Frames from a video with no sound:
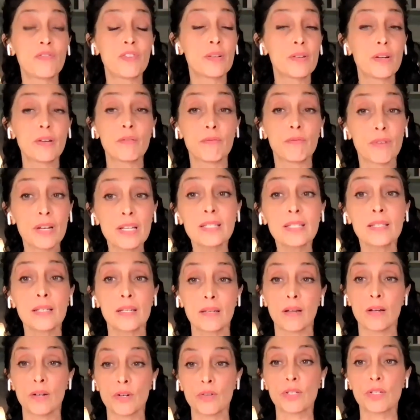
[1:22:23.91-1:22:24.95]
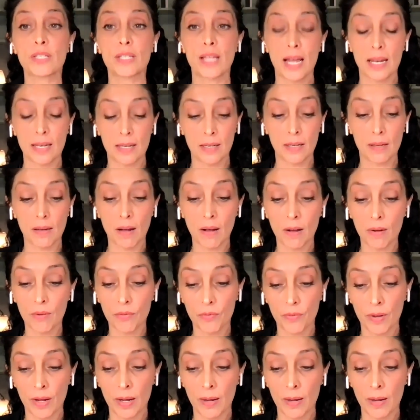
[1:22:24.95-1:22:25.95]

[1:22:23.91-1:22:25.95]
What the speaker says: very recent understanding of